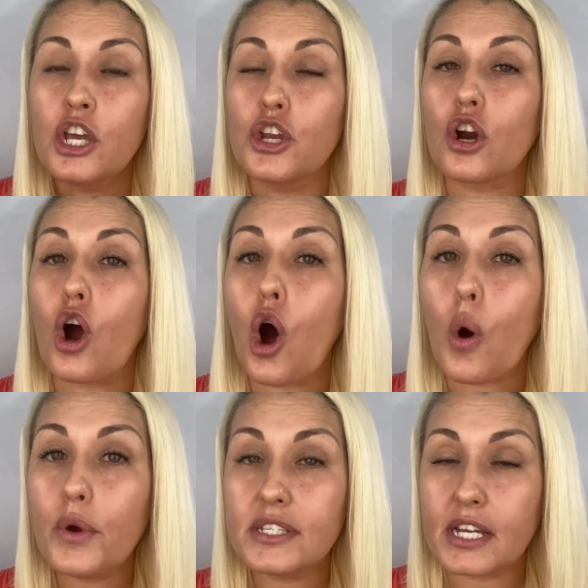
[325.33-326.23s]
You're
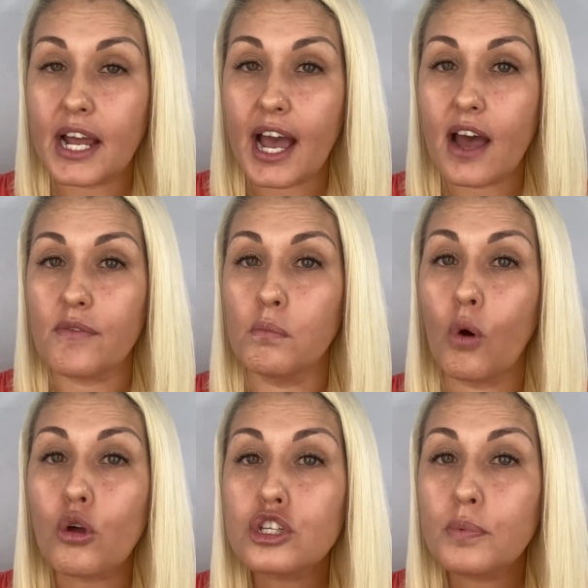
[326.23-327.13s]
always going to have
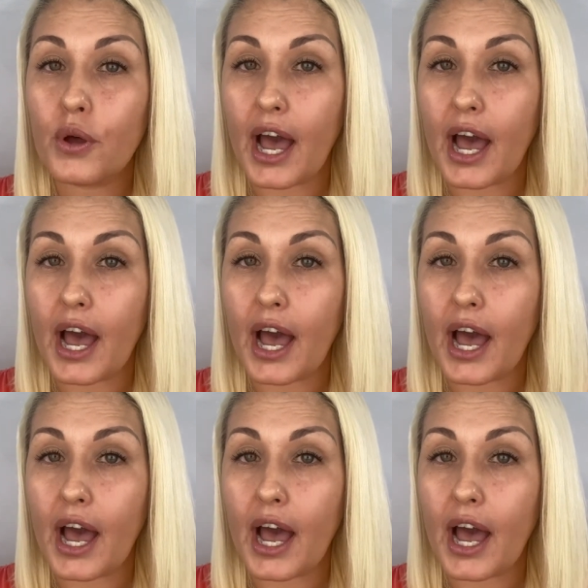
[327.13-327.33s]
multiple